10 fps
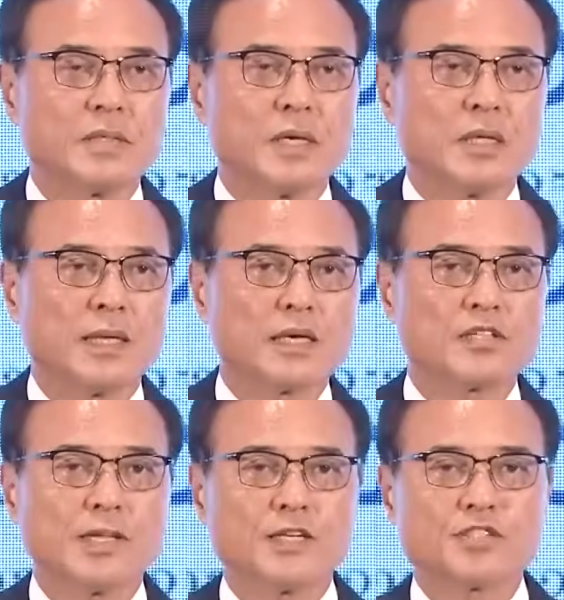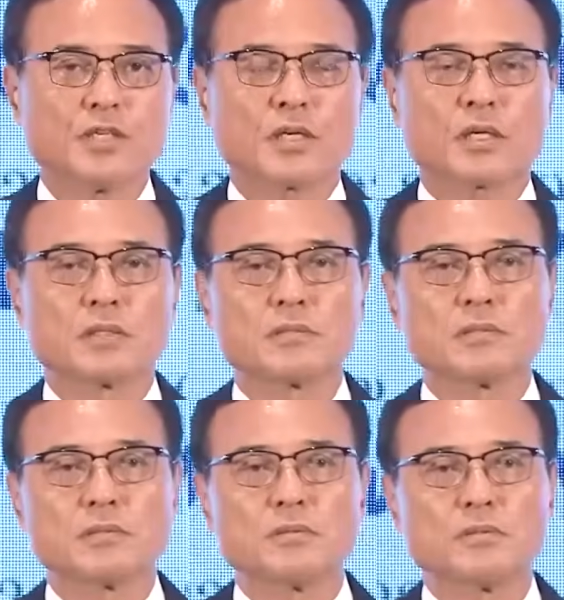Unlike last year,
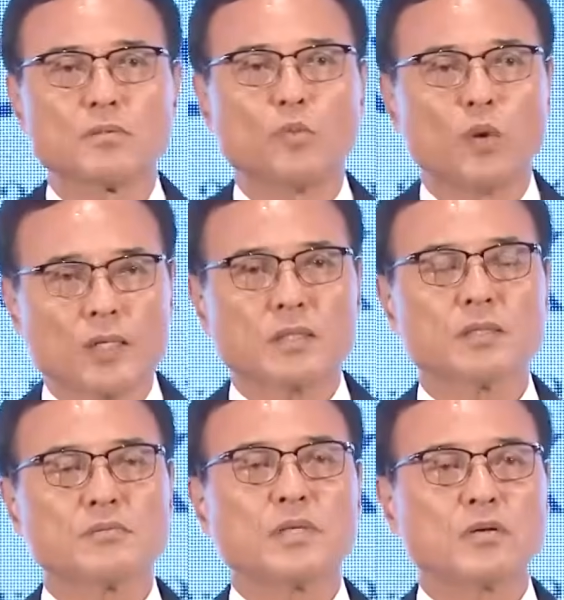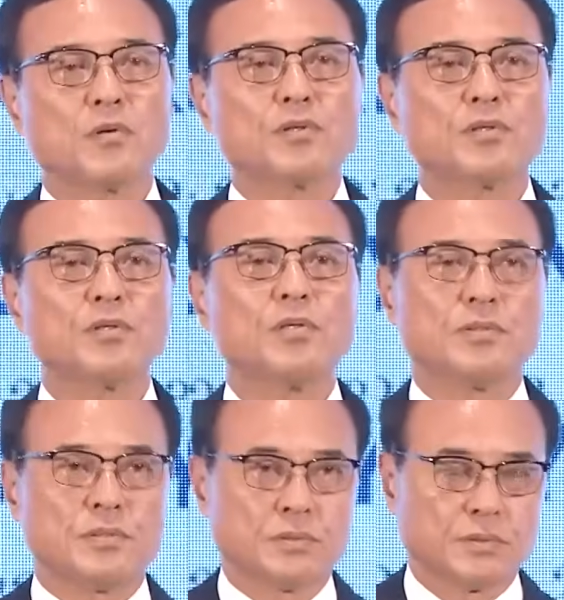what we are going to
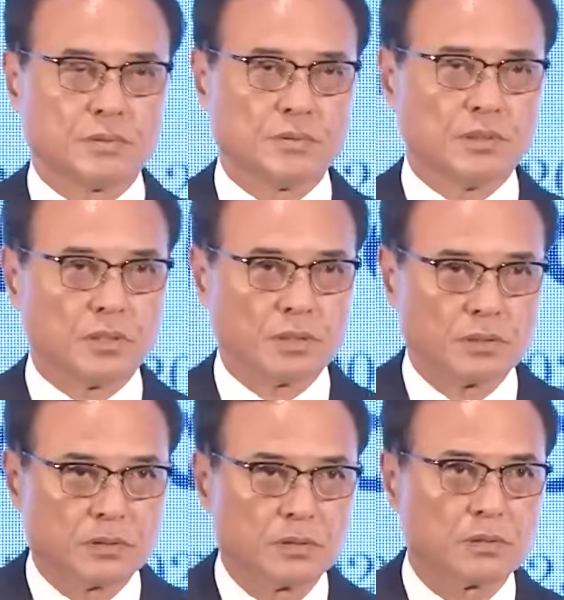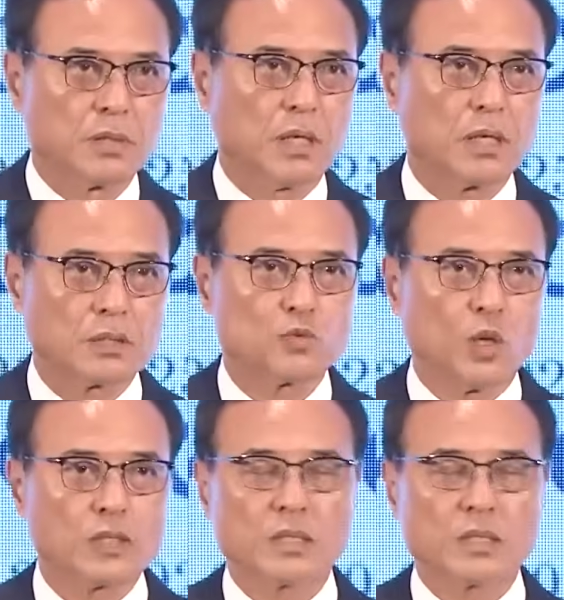do with the Quad